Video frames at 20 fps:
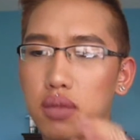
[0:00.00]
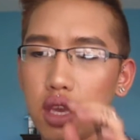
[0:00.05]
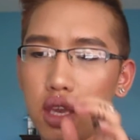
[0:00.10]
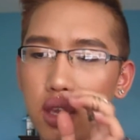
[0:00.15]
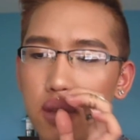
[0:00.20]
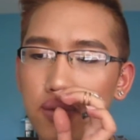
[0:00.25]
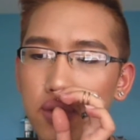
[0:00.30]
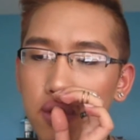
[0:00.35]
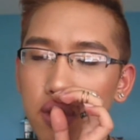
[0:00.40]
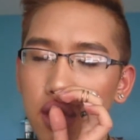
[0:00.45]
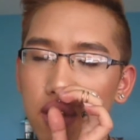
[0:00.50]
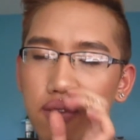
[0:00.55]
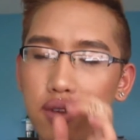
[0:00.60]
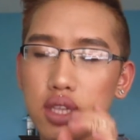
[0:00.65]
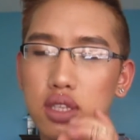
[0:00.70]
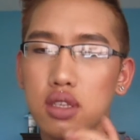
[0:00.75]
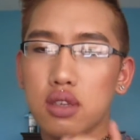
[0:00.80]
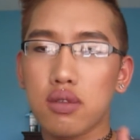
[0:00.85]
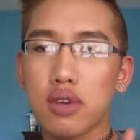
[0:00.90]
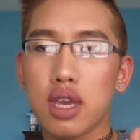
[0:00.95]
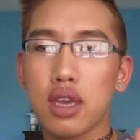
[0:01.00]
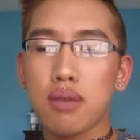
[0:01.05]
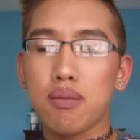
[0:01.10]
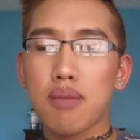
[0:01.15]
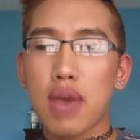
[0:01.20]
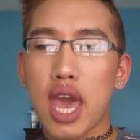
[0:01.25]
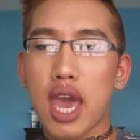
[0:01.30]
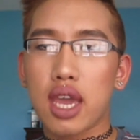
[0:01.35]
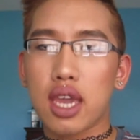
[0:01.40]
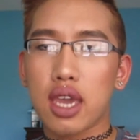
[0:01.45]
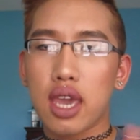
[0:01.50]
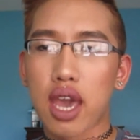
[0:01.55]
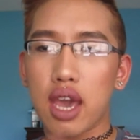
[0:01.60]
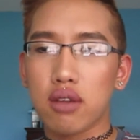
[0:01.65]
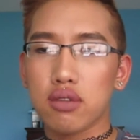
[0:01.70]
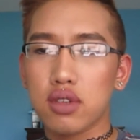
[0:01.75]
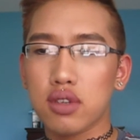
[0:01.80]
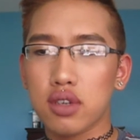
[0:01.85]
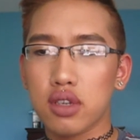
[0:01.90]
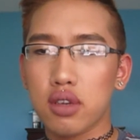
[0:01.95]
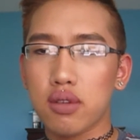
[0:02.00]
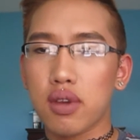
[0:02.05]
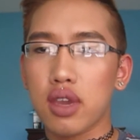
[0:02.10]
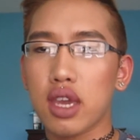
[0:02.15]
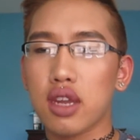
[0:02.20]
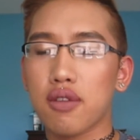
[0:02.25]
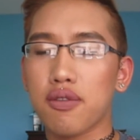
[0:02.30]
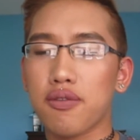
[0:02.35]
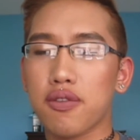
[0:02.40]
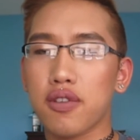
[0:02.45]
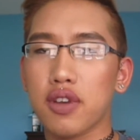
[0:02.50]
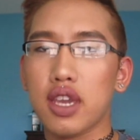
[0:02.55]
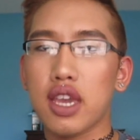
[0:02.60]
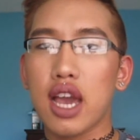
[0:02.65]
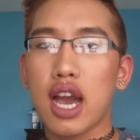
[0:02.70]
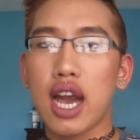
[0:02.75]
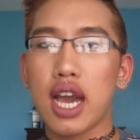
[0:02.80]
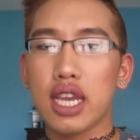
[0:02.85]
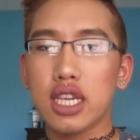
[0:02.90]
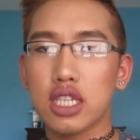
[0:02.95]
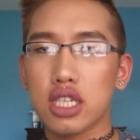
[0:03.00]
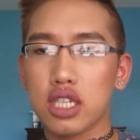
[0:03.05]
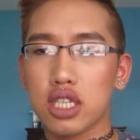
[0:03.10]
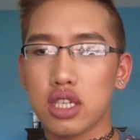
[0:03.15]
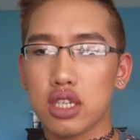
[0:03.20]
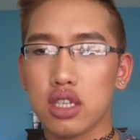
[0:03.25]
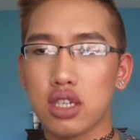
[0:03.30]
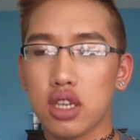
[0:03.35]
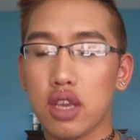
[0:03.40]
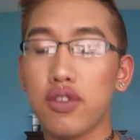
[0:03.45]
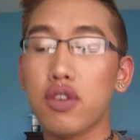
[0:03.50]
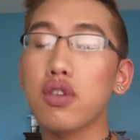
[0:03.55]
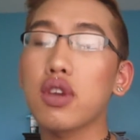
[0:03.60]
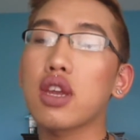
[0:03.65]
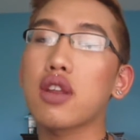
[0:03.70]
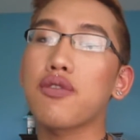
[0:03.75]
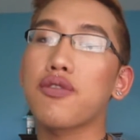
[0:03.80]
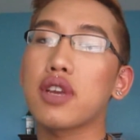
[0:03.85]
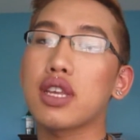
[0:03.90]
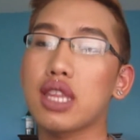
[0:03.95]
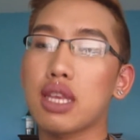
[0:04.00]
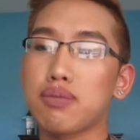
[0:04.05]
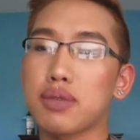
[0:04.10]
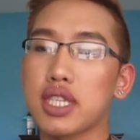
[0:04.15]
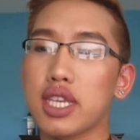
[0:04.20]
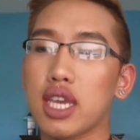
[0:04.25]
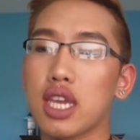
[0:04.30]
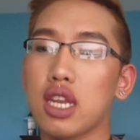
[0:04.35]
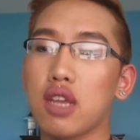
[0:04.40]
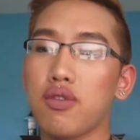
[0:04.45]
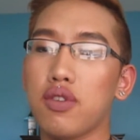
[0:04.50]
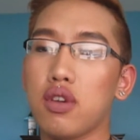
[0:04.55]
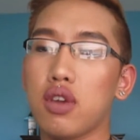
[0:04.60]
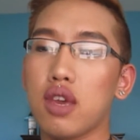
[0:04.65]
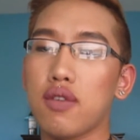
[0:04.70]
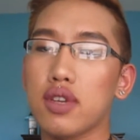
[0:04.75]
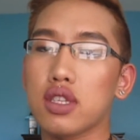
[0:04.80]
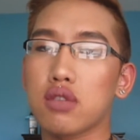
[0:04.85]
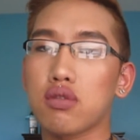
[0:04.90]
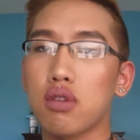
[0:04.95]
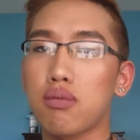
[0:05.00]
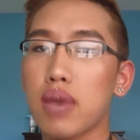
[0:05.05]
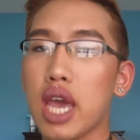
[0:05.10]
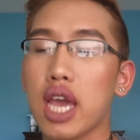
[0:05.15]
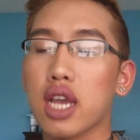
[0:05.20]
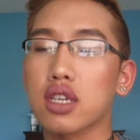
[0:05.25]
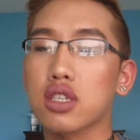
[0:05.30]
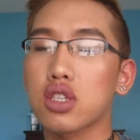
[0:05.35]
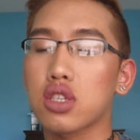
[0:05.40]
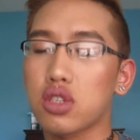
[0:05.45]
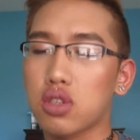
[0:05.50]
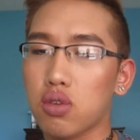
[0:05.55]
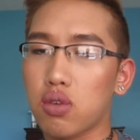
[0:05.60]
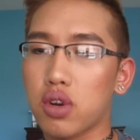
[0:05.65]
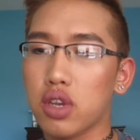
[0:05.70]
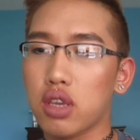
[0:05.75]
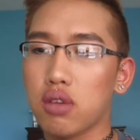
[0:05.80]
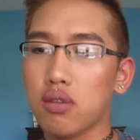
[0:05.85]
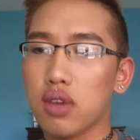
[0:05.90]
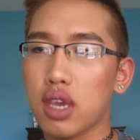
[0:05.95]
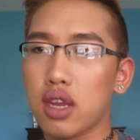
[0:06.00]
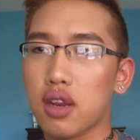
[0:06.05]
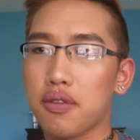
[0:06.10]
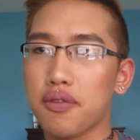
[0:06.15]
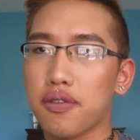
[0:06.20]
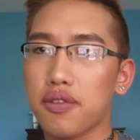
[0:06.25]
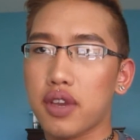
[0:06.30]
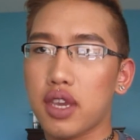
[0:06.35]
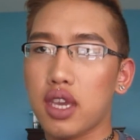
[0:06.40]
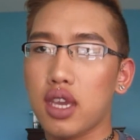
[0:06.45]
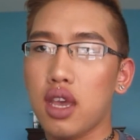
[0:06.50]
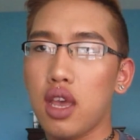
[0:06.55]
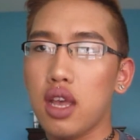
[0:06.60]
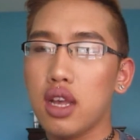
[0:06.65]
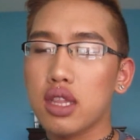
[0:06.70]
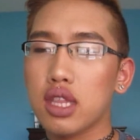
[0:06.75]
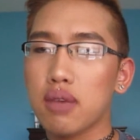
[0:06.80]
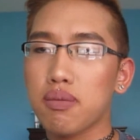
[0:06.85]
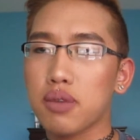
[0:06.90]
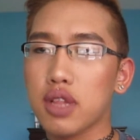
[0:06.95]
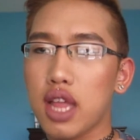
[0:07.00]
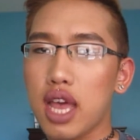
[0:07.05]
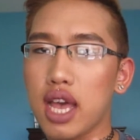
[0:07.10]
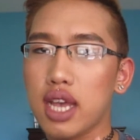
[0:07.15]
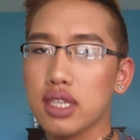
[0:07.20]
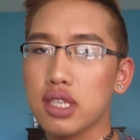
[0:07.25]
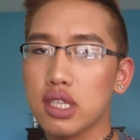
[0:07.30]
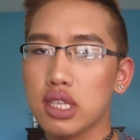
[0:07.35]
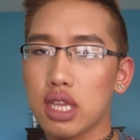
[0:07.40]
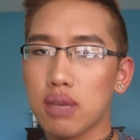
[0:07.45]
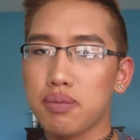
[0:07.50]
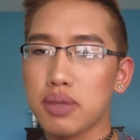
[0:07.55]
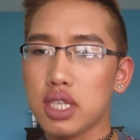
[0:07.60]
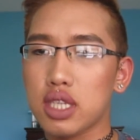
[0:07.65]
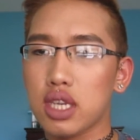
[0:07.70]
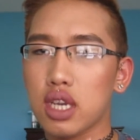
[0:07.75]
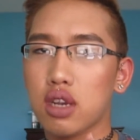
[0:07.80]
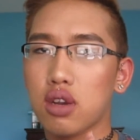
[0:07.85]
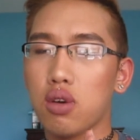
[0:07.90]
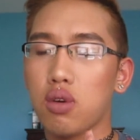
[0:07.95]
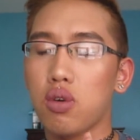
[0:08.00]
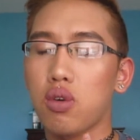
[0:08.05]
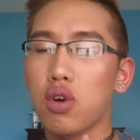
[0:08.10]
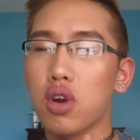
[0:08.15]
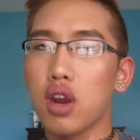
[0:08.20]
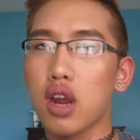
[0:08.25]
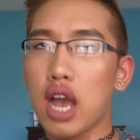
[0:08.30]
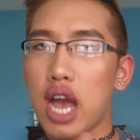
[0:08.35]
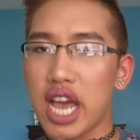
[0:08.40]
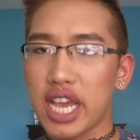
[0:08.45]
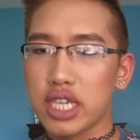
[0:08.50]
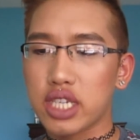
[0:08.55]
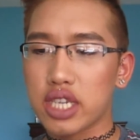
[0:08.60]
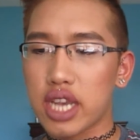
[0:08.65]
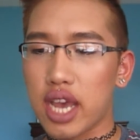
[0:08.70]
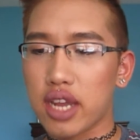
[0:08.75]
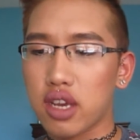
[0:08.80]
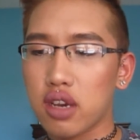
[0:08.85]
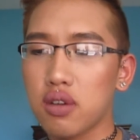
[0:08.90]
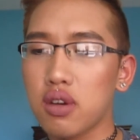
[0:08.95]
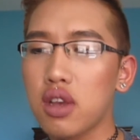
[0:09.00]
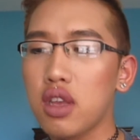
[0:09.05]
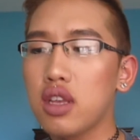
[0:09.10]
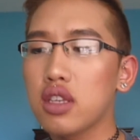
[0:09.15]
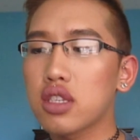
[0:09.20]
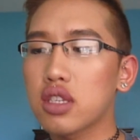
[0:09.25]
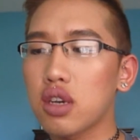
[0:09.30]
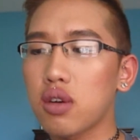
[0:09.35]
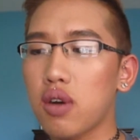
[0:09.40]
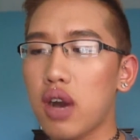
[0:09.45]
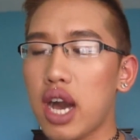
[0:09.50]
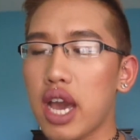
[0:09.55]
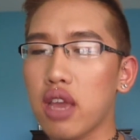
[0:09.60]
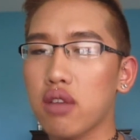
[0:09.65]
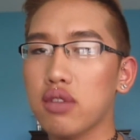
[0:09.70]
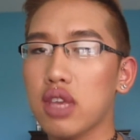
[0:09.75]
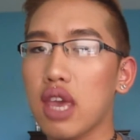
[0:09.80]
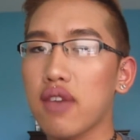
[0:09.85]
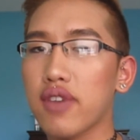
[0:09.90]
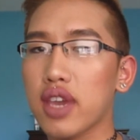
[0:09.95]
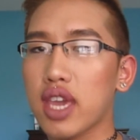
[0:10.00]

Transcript: If you give it to a MAC counter, you can get a free lipstick, and if you give it to a MAC store, you can get a free lip gloss, lipstick, or eyeshadow. So I only have a